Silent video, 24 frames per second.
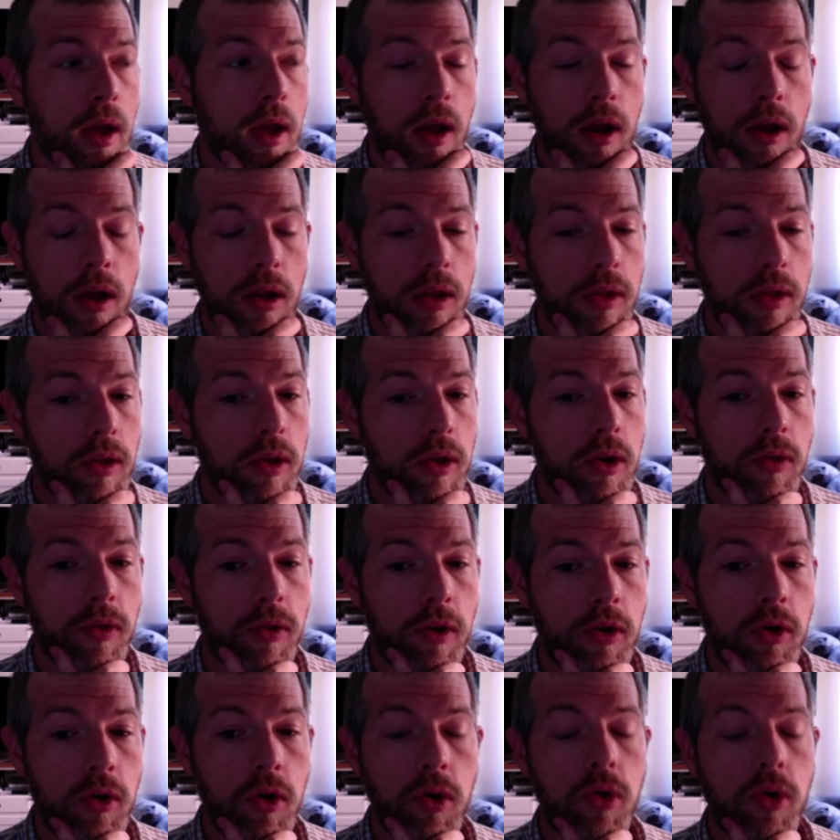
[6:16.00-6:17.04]

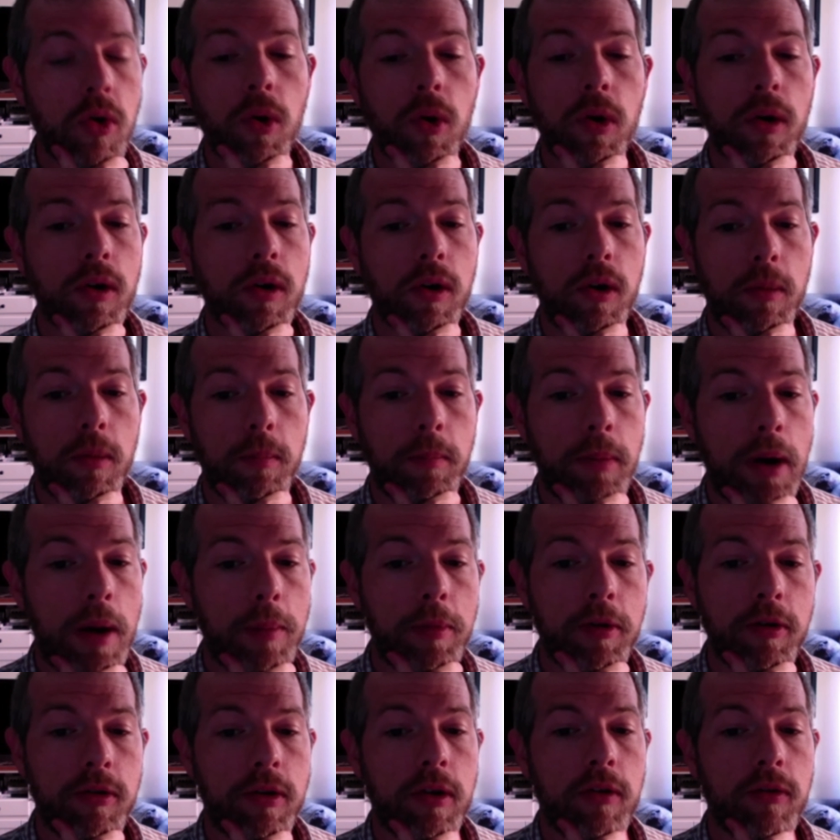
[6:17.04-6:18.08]
The New Yorker
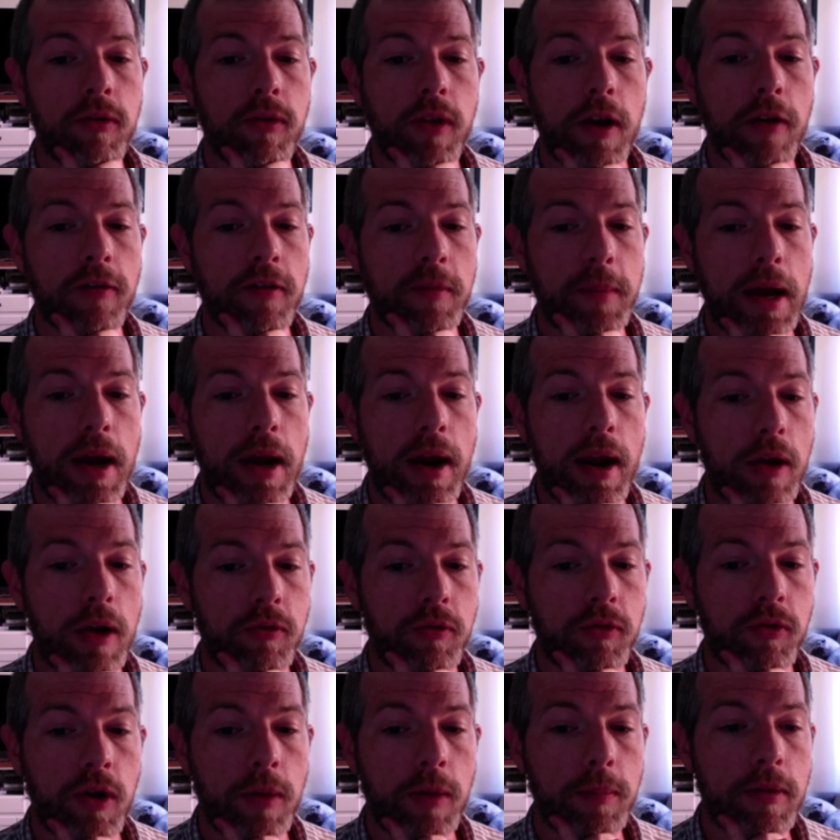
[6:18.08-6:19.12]
publishing stuff about how
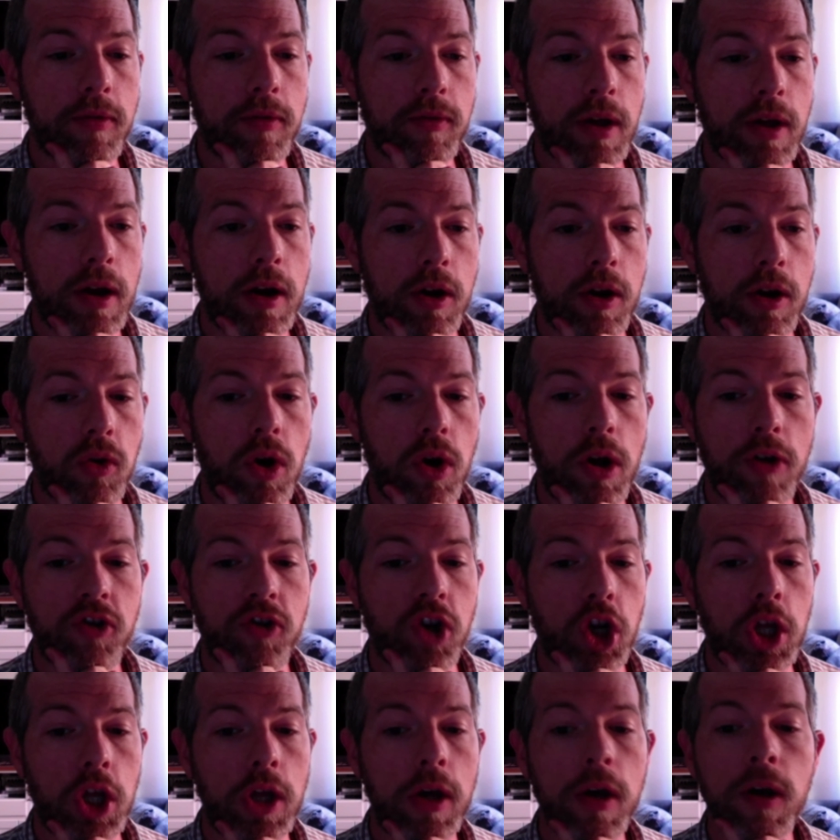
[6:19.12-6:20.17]
Trump is going to launch
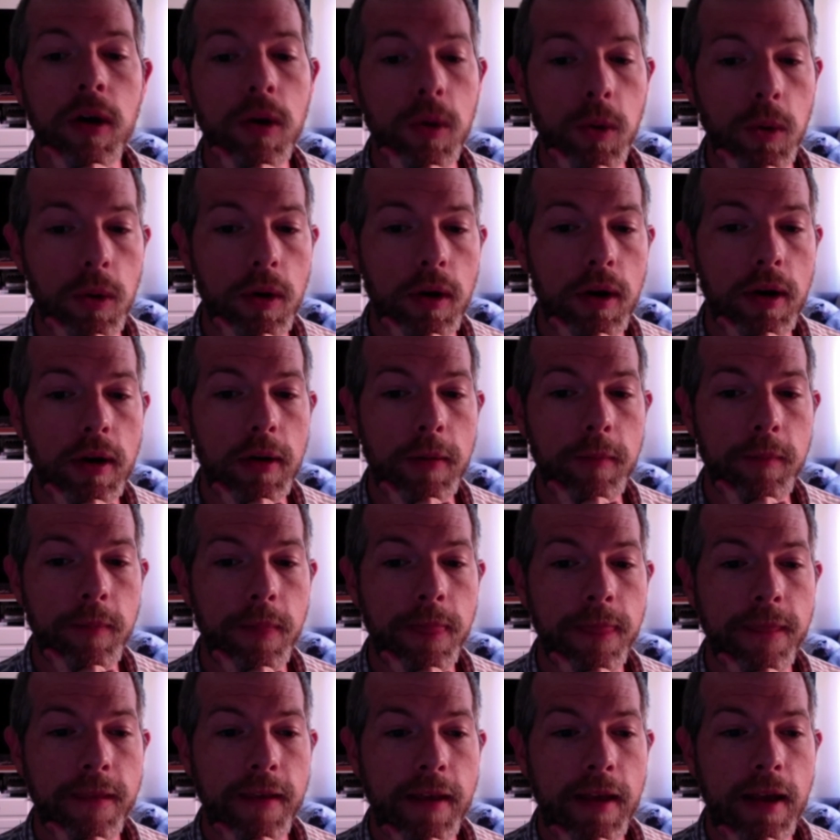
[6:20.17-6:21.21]
a coup.
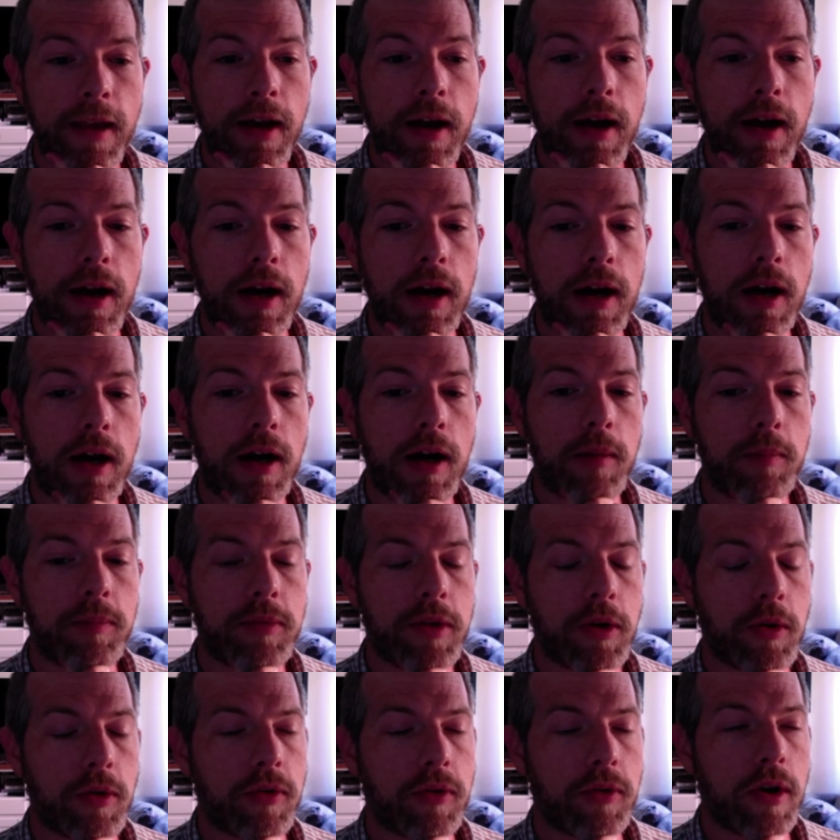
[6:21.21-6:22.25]

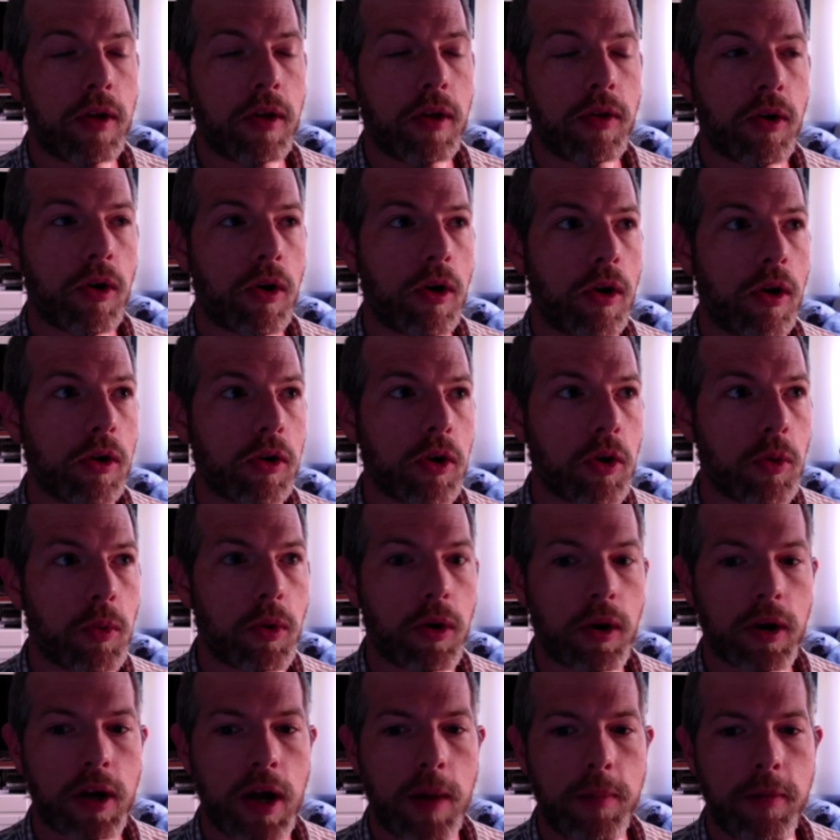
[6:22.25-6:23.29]
There was another article
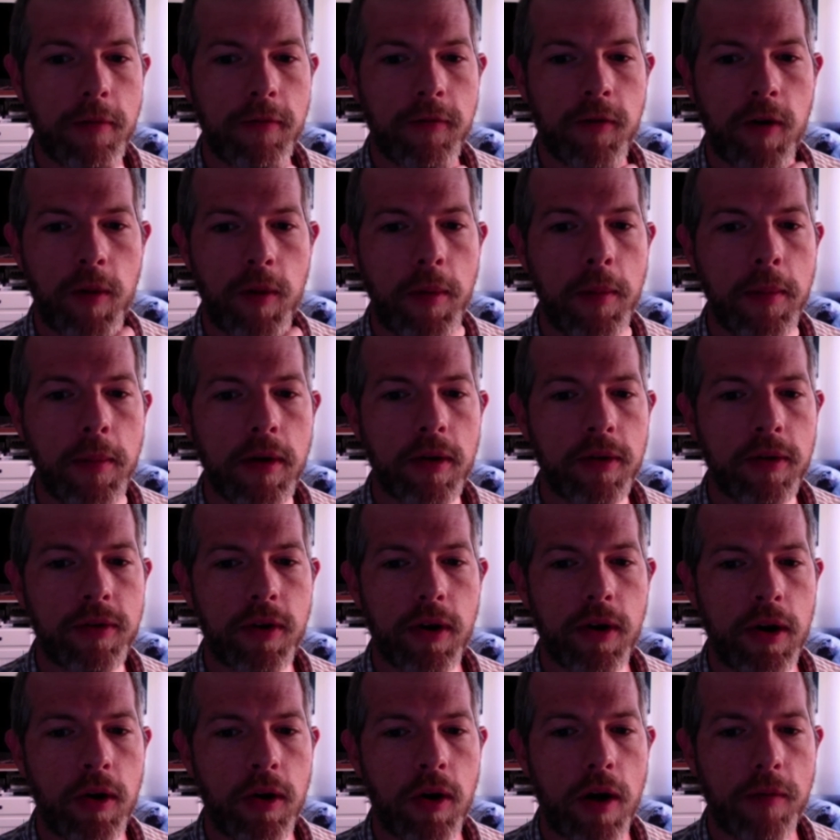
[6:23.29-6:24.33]
where a couple former
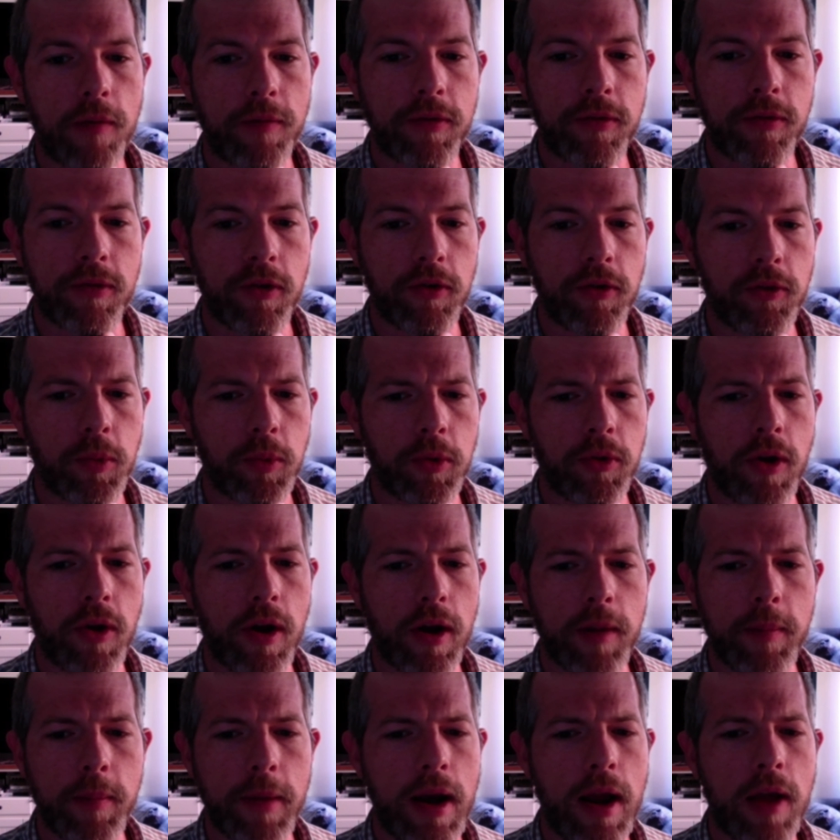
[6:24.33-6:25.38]
military officers were
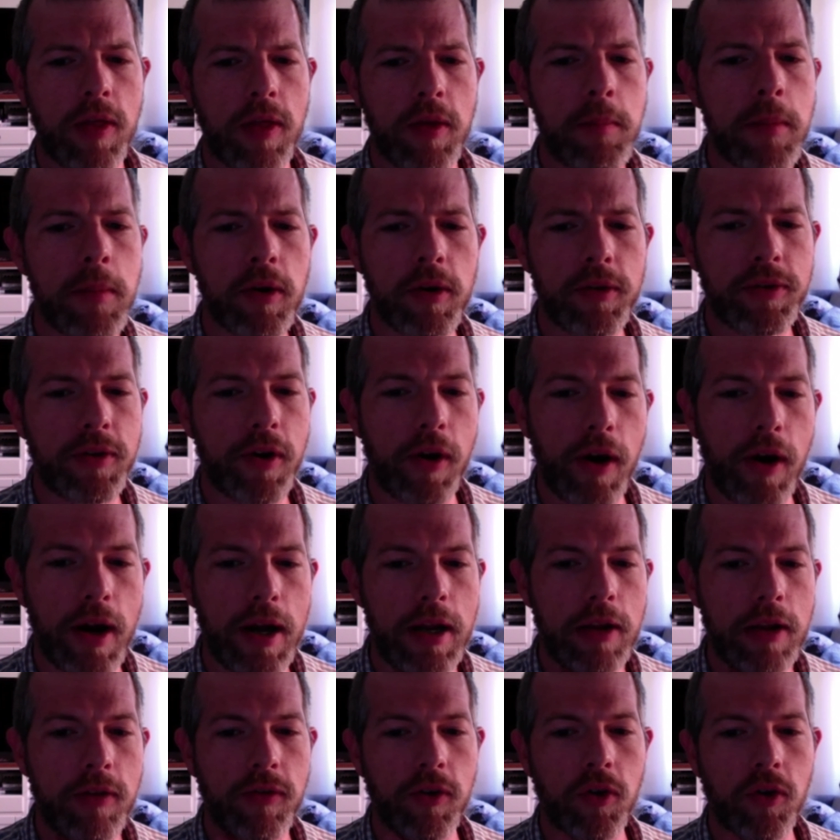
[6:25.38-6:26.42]
talking about how the military
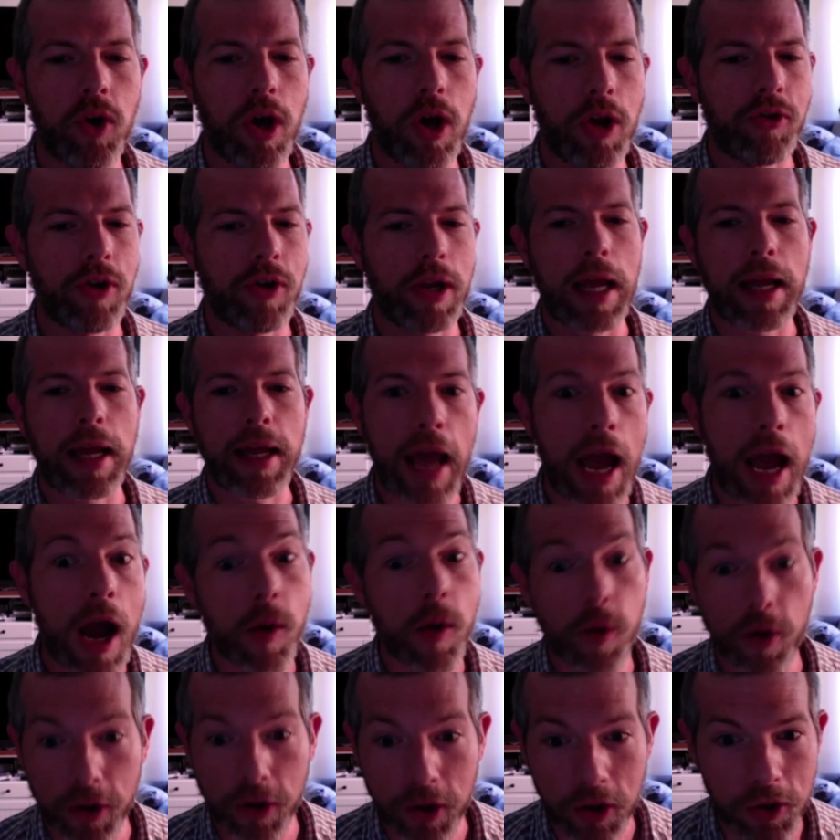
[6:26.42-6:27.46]
needs to launch like a
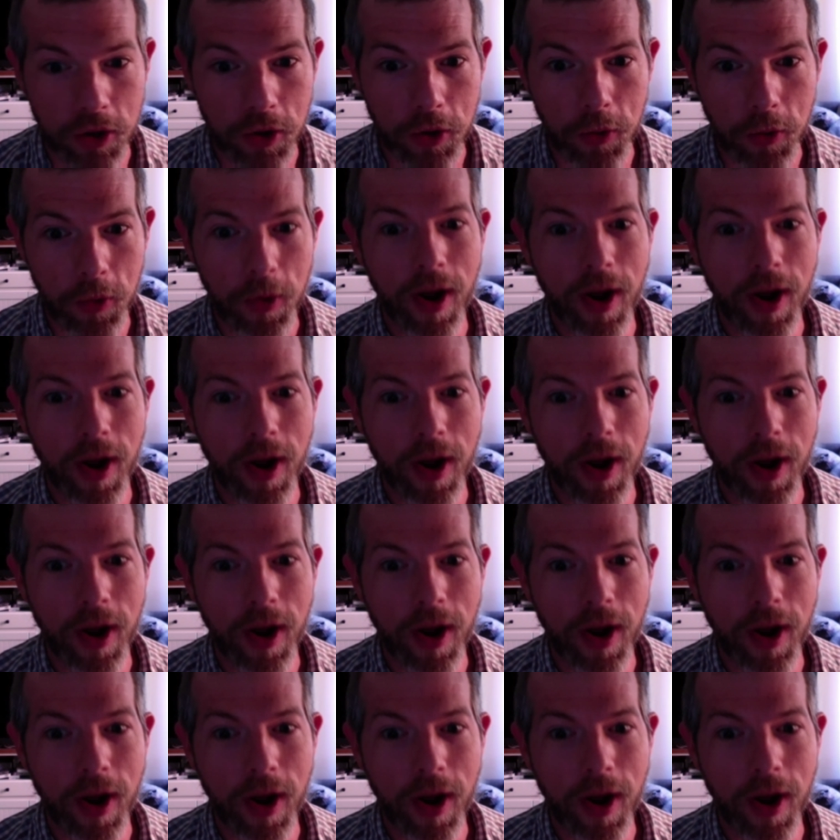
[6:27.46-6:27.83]
counter coup